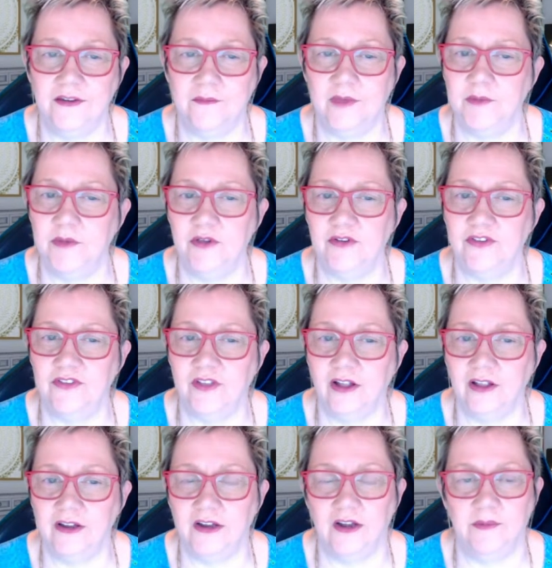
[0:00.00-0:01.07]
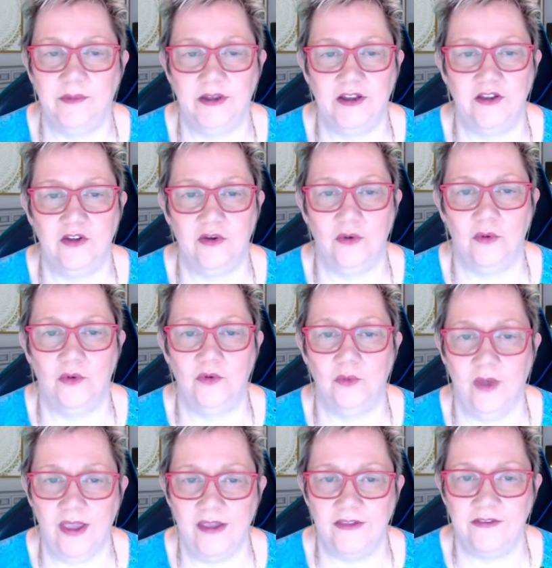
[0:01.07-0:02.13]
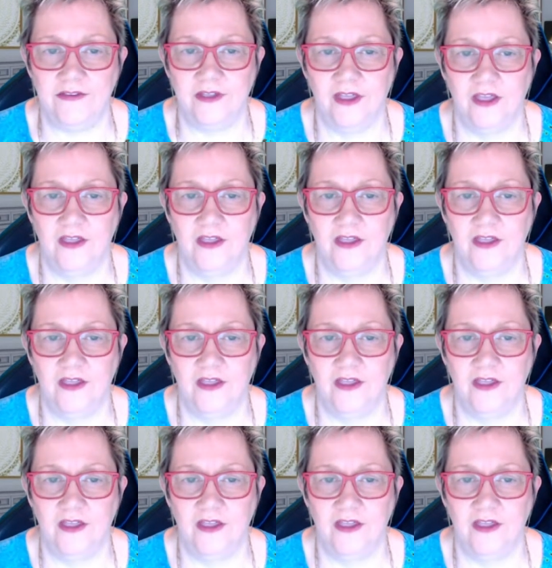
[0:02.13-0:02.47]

and maybe you're stuck a little bit in your old ways.